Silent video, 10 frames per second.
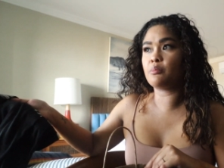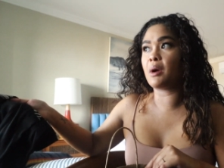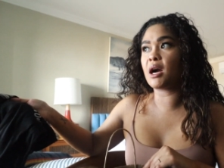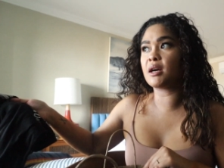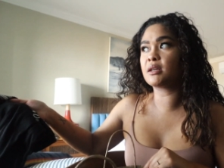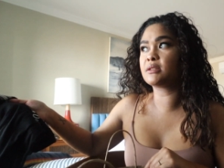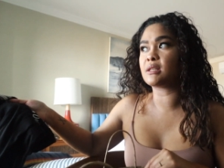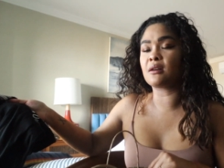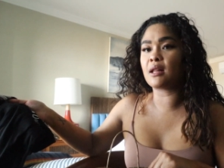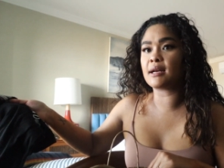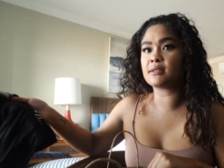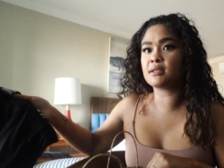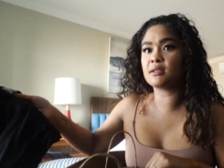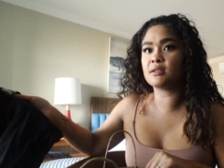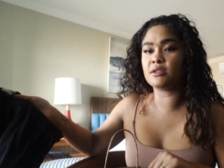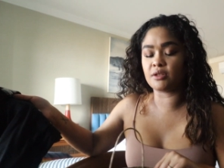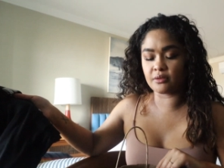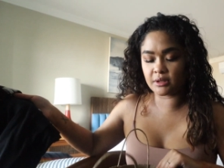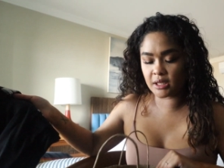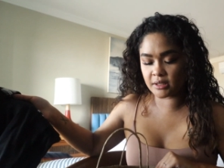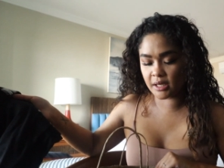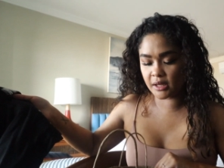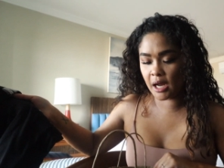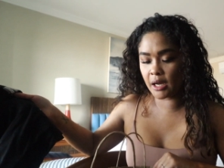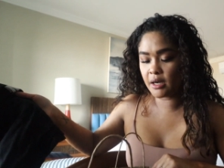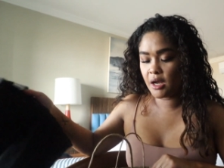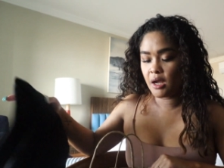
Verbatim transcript: mugs, sunglasses, you know, things like that.